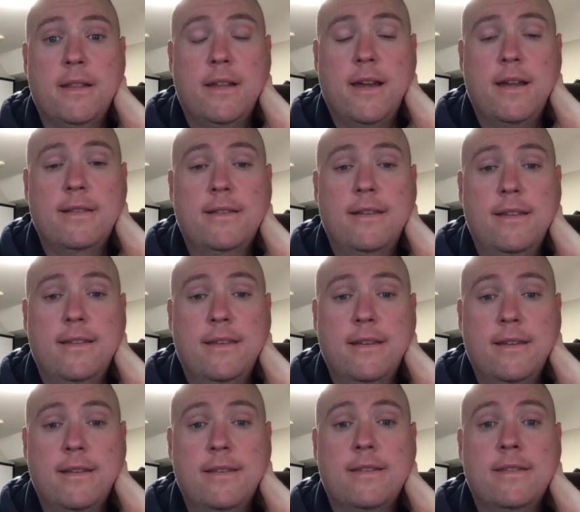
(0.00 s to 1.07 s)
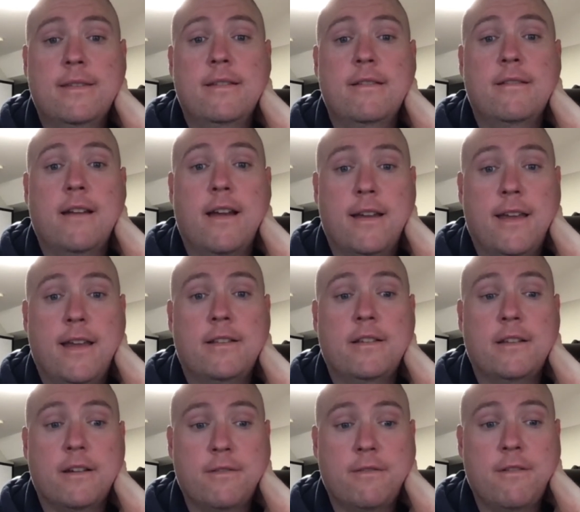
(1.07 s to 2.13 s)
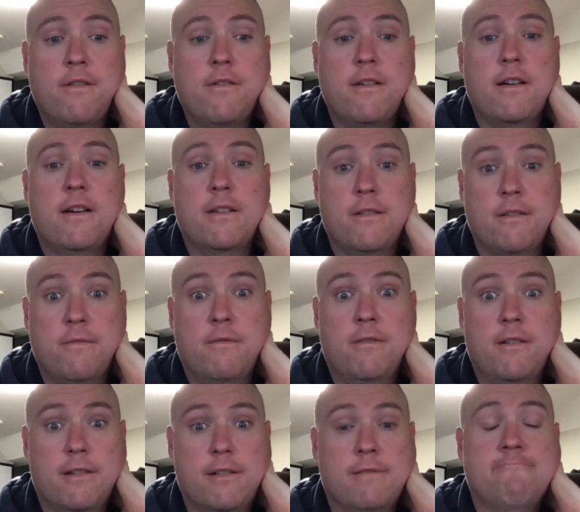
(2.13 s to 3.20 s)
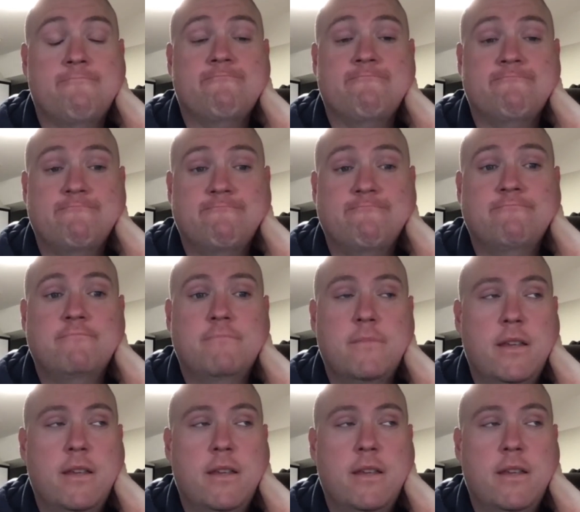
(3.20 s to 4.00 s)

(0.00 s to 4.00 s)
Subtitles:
thing about Megalodon teeth is you're not catching corona under the water.